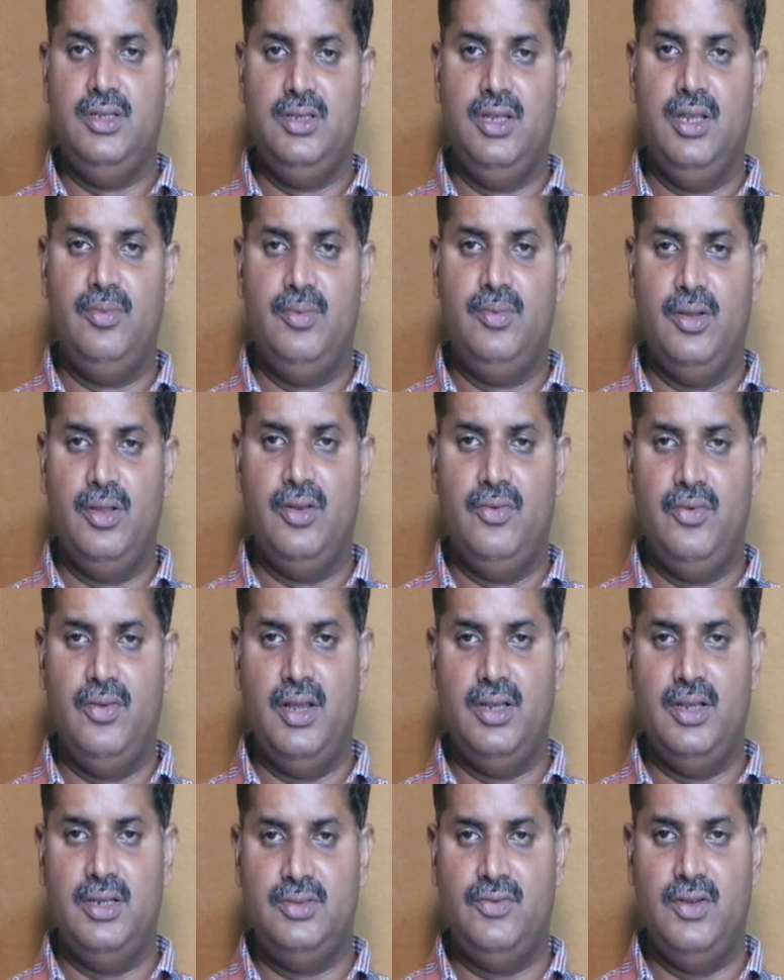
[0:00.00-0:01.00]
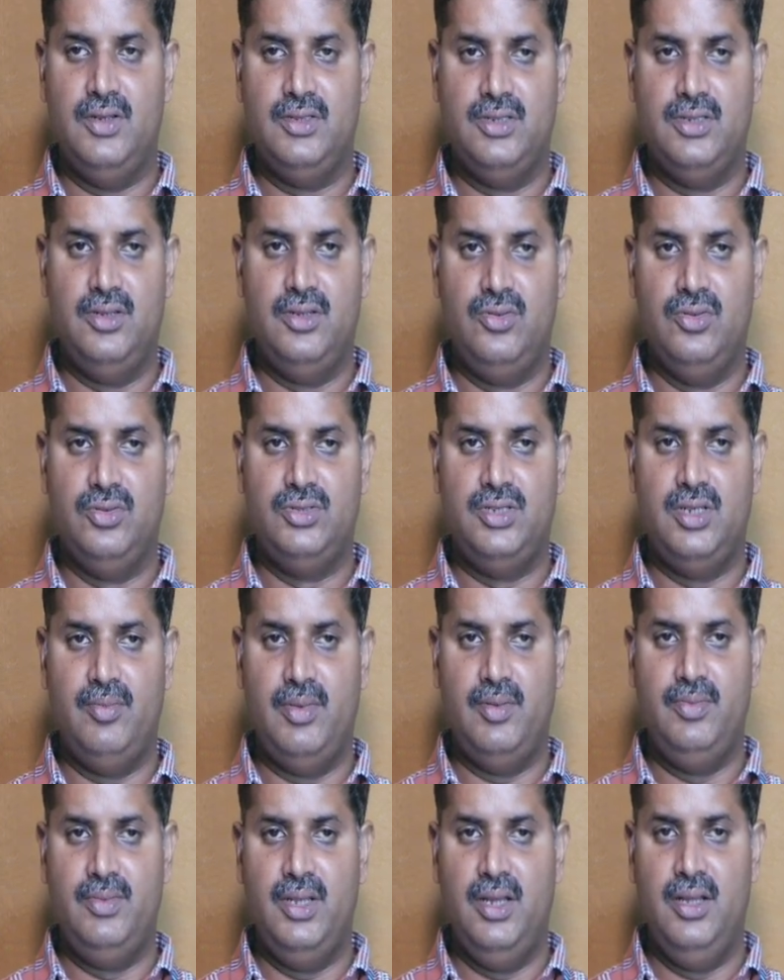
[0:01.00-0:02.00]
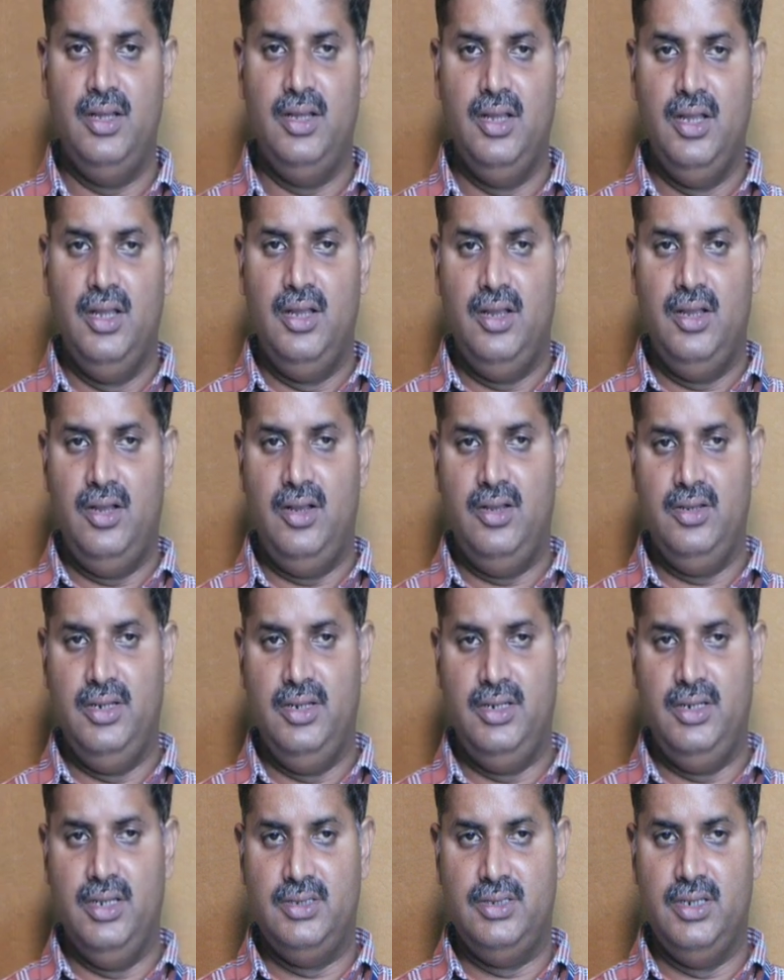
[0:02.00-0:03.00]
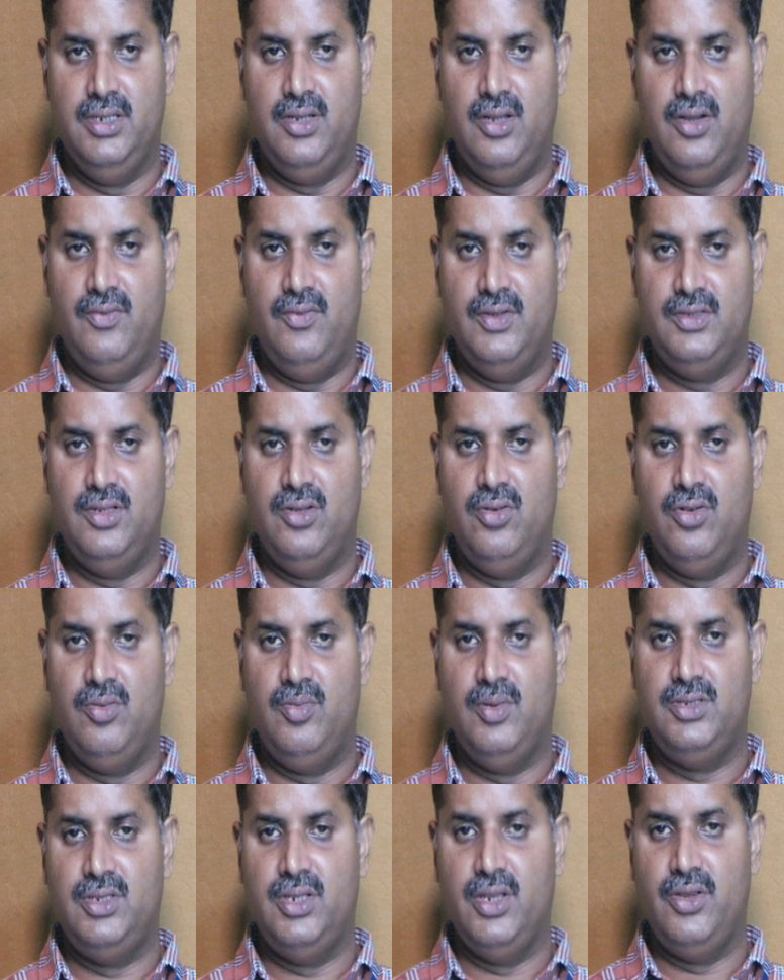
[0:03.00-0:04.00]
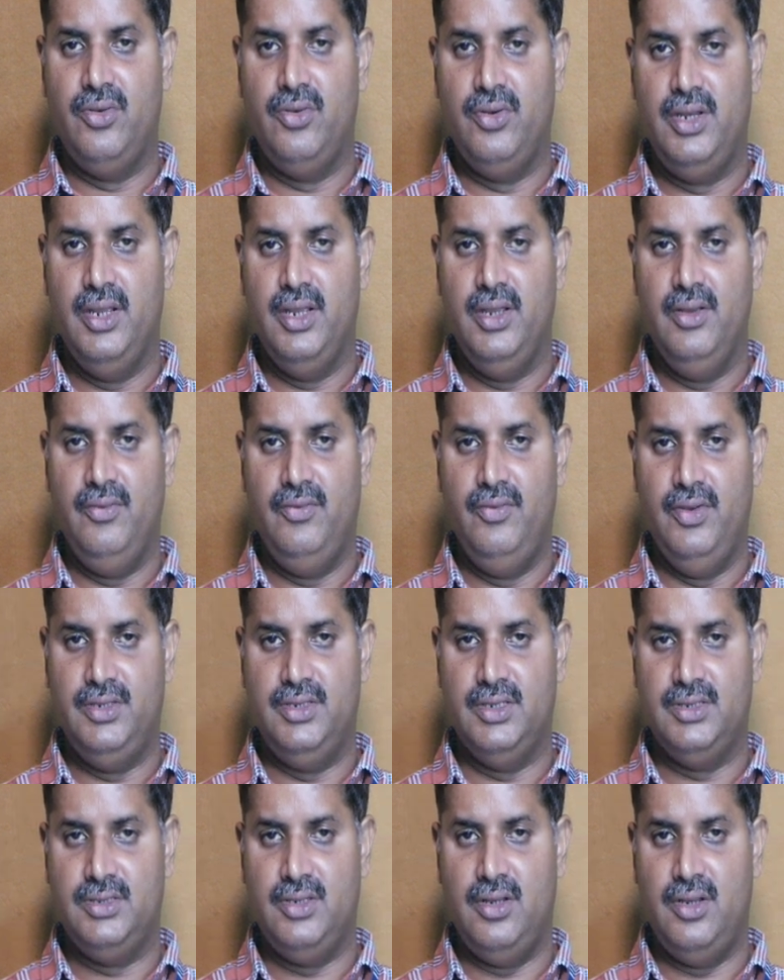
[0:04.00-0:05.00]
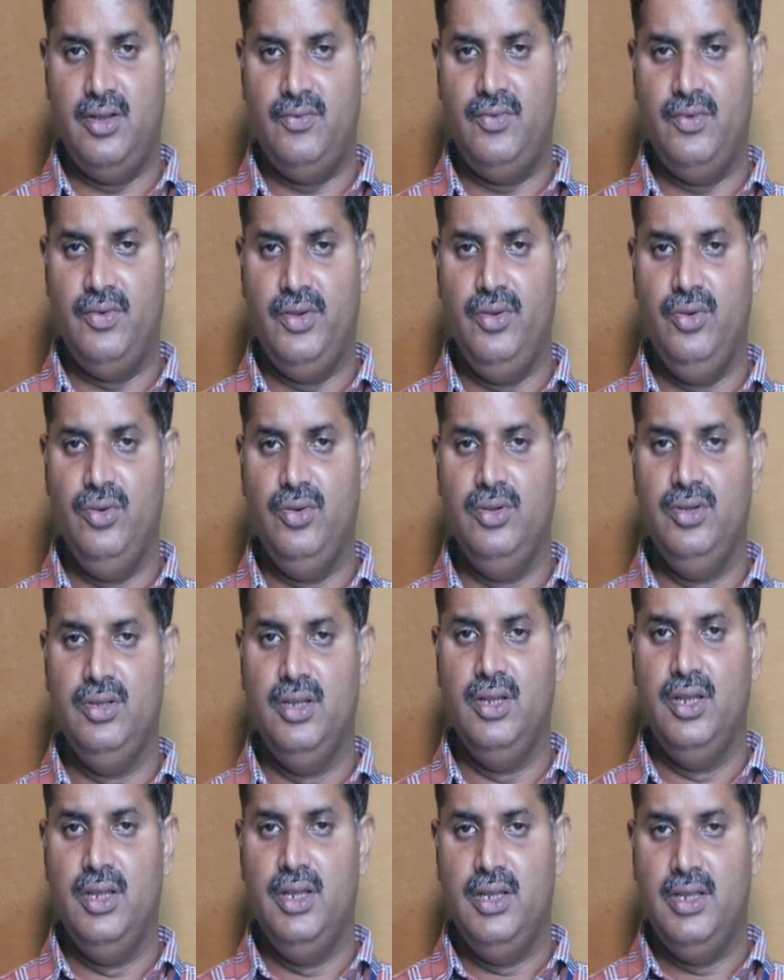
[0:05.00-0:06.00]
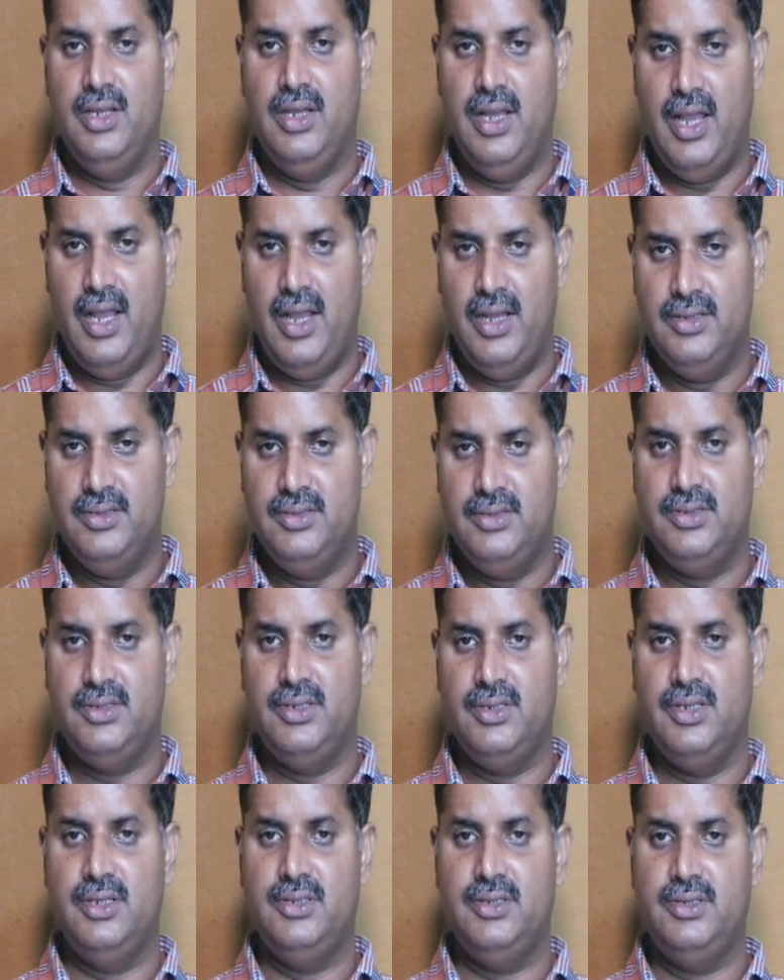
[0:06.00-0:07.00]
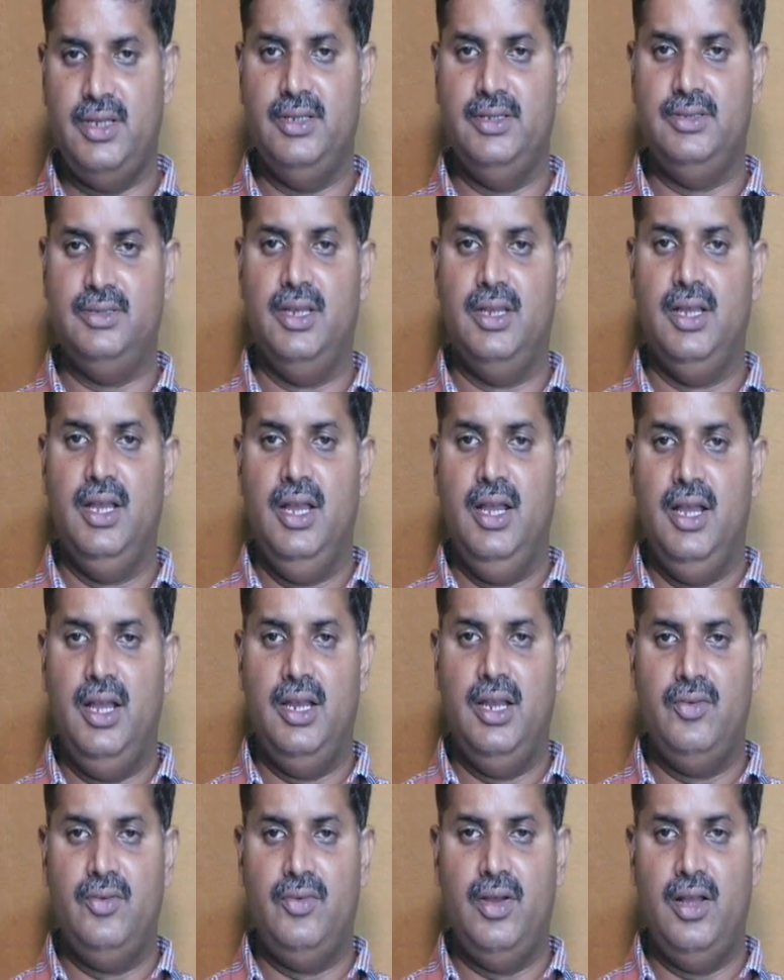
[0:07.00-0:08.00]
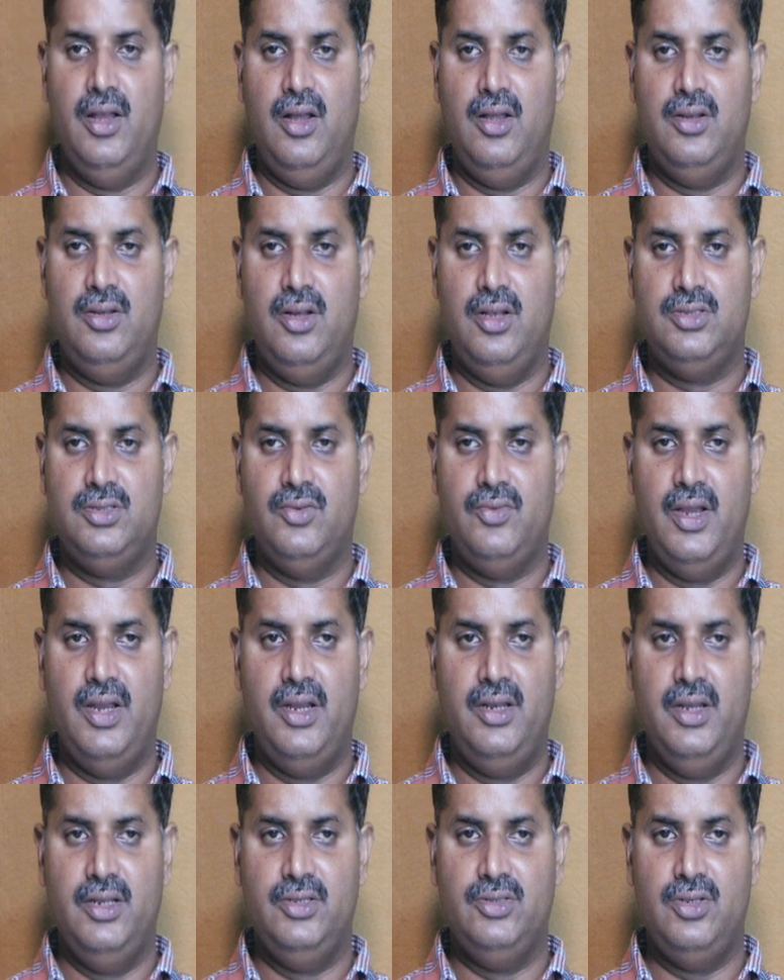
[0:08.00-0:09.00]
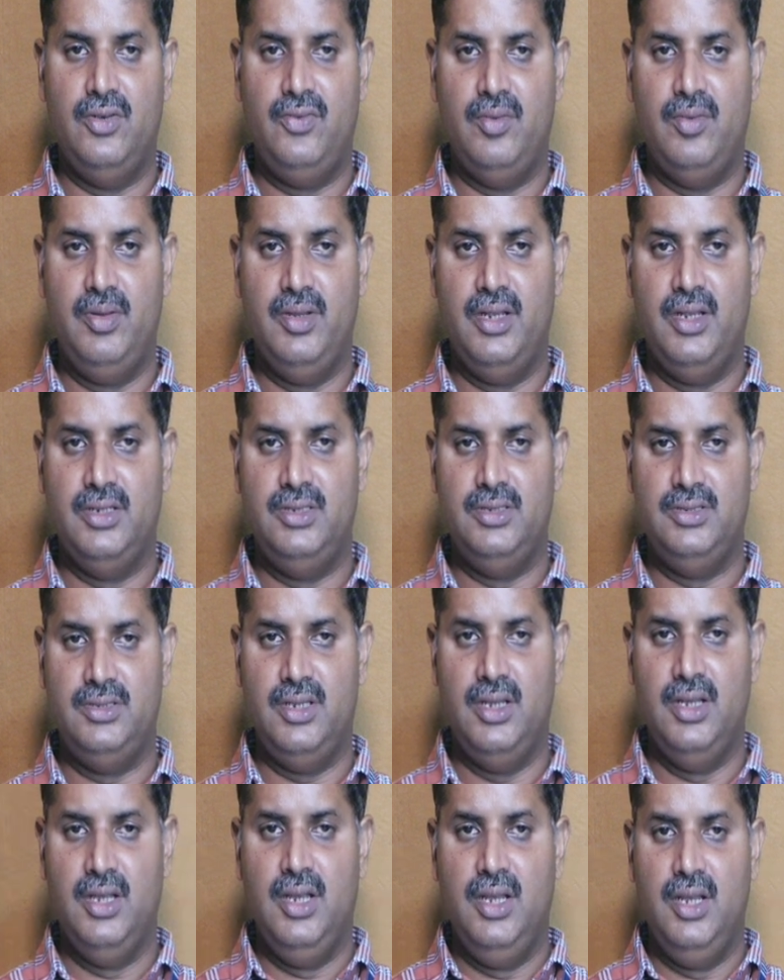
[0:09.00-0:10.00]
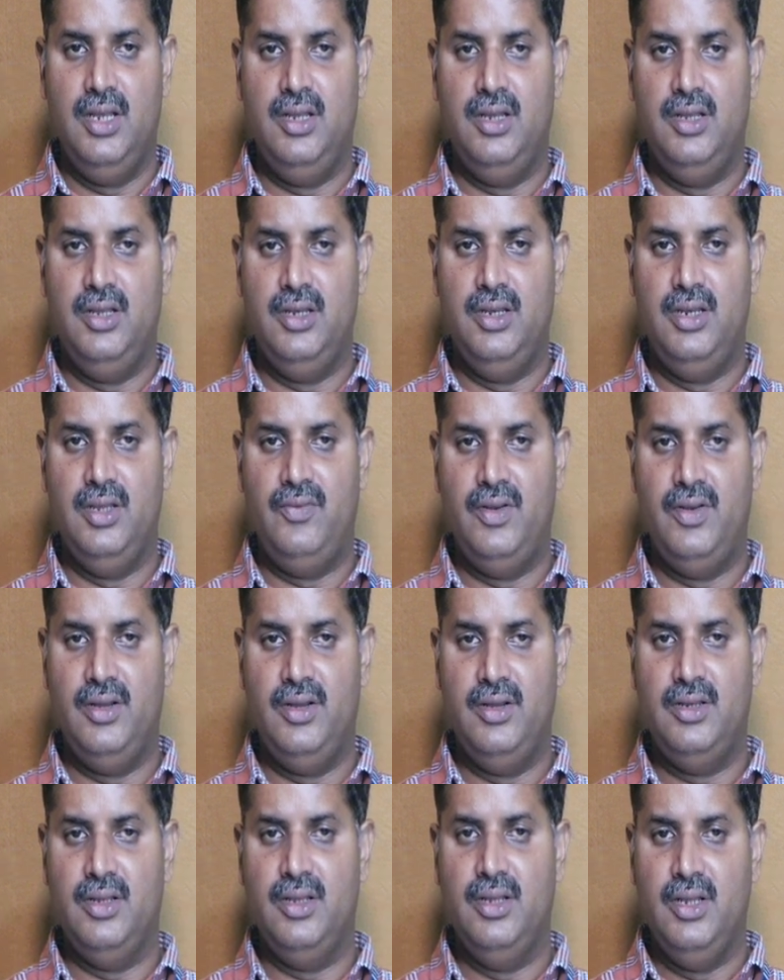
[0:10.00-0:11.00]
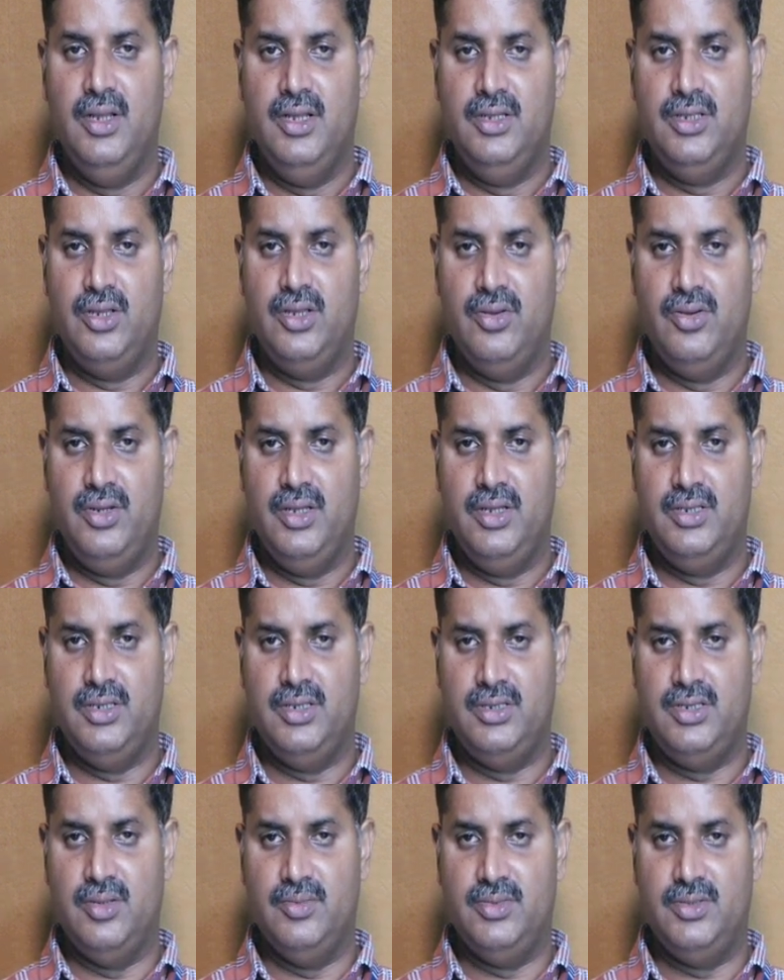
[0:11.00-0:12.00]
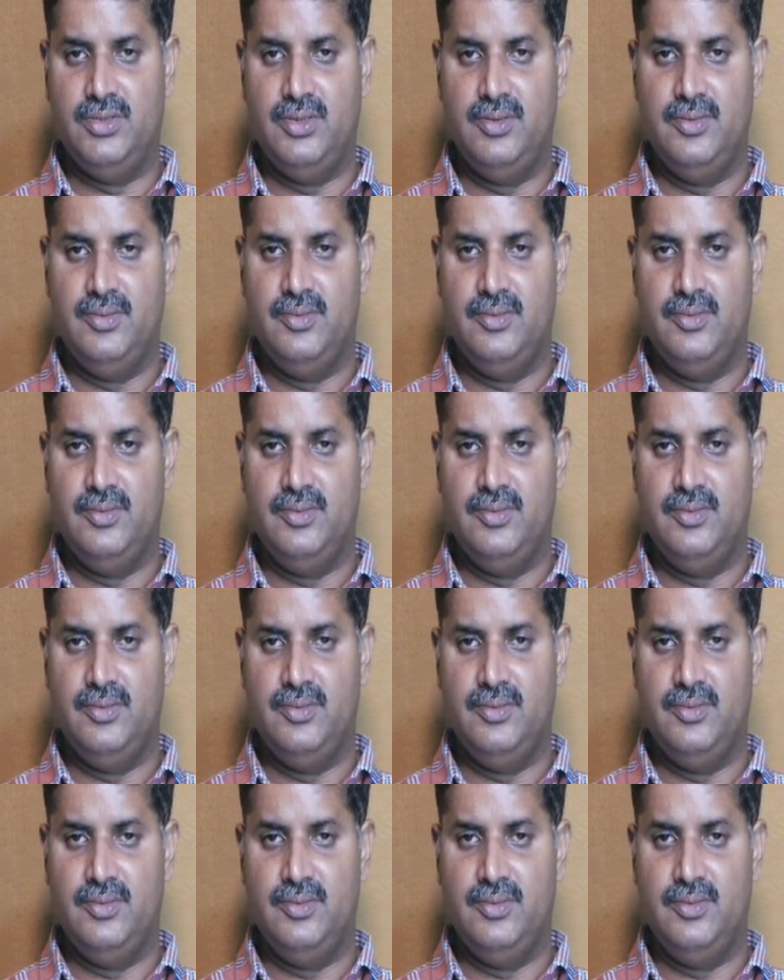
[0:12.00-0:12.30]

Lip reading: cryptographic hash function to sum up the all details. It offers the robust security features of huge hash size and also wide range of applications and different security systems.